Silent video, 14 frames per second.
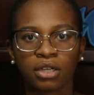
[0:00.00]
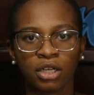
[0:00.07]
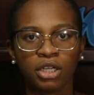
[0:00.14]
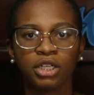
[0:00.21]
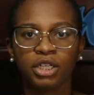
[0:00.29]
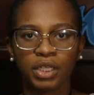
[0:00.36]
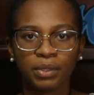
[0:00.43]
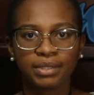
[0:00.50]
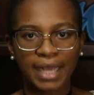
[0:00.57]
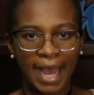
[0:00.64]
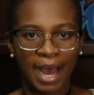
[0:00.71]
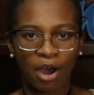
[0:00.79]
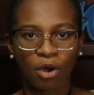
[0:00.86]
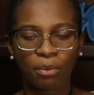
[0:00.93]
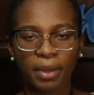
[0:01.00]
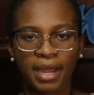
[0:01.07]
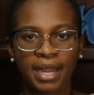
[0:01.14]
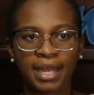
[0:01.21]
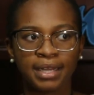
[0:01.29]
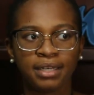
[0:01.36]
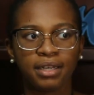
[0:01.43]
could use help
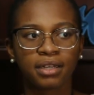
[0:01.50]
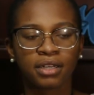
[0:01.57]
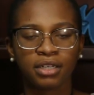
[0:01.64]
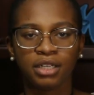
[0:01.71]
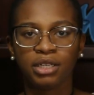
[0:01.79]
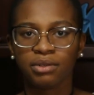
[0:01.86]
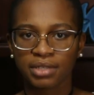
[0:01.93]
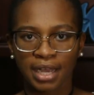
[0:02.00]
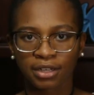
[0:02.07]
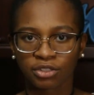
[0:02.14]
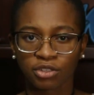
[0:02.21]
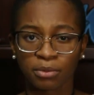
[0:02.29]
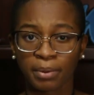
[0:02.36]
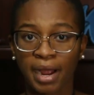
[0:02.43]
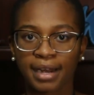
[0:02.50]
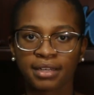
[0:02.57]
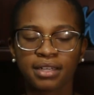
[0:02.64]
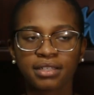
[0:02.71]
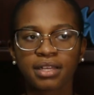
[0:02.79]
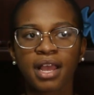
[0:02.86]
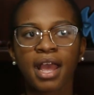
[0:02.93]
and could use extra
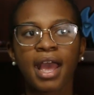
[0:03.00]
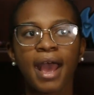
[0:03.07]
practice.